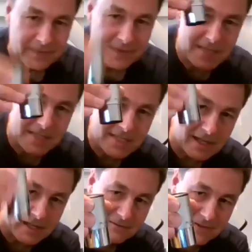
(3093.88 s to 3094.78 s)
This is
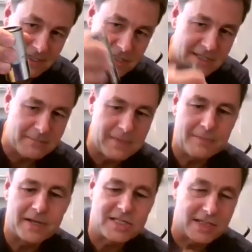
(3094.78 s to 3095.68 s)
a this is a
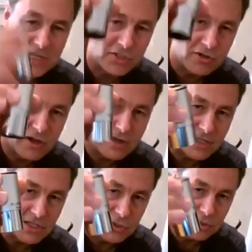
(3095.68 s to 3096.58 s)
made by Celestron.
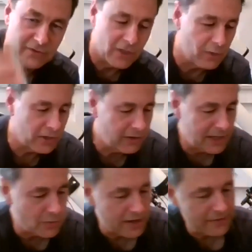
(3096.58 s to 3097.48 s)
It's a sort of a lower
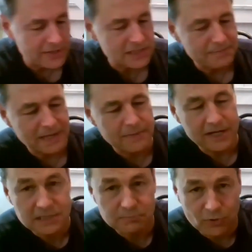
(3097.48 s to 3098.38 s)
grade one. This is made by
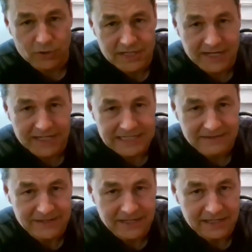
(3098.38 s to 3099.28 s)
Explore
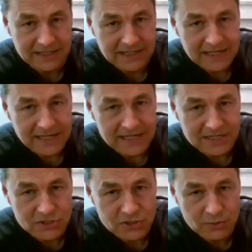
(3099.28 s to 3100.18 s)
Scientific, and
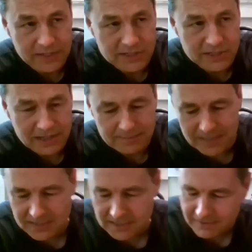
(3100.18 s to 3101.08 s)
it's a two-inch eyepiece.